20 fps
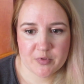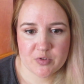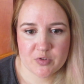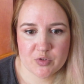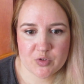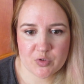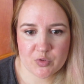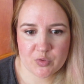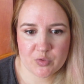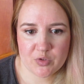
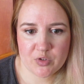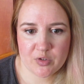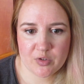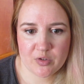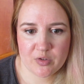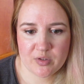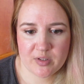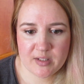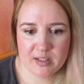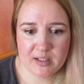So
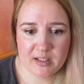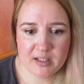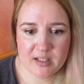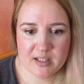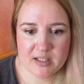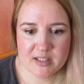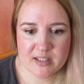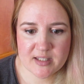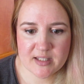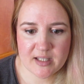the thing
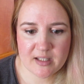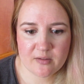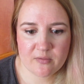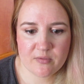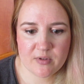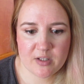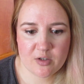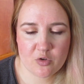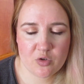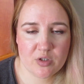is that
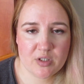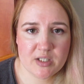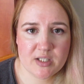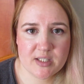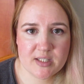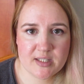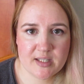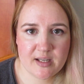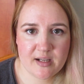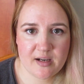we only
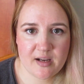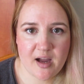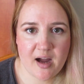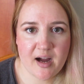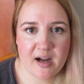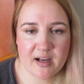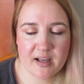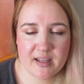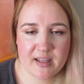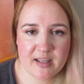sell
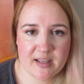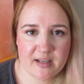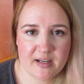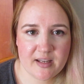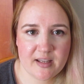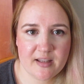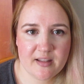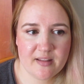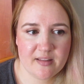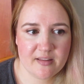
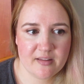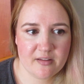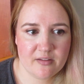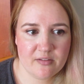Hungarian